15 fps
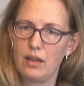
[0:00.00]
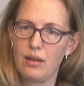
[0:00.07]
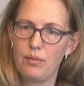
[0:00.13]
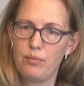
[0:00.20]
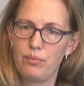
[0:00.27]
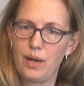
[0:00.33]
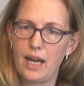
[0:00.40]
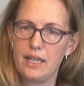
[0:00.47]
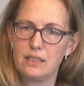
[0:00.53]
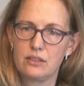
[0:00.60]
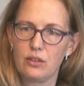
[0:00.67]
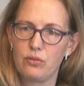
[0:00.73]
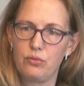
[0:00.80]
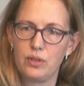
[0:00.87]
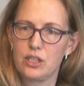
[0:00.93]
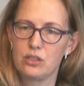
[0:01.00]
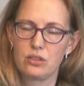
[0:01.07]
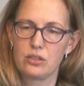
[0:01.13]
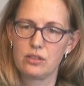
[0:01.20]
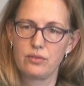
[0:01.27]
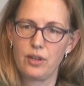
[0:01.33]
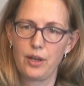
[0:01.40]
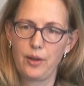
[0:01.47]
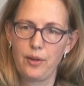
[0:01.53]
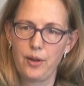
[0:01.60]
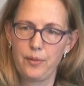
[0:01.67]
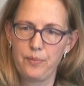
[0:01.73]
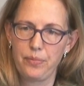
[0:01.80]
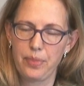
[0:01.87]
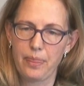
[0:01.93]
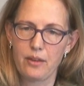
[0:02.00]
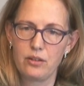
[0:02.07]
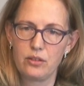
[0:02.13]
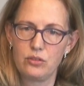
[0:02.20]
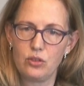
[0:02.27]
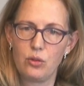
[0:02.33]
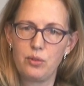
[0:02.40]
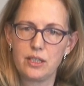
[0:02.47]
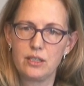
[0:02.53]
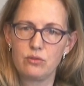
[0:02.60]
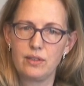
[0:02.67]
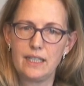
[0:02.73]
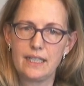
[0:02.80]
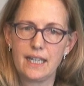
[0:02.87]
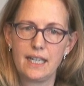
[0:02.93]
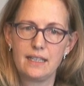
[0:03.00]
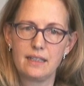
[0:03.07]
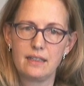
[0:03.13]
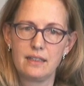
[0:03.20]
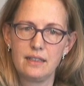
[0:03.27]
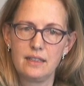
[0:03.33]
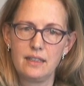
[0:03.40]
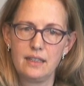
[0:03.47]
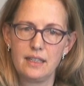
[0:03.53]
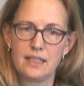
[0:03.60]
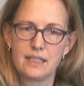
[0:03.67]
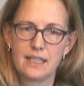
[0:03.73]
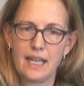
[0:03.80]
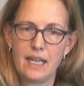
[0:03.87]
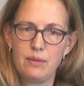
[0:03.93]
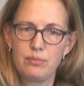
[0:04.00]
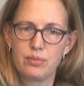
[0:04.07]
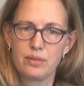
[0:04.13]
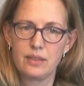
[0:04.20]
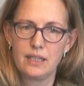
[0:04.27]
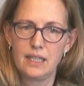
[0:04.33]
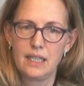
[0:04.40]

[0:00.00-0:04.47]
um, bias of which um, nobody really can escape.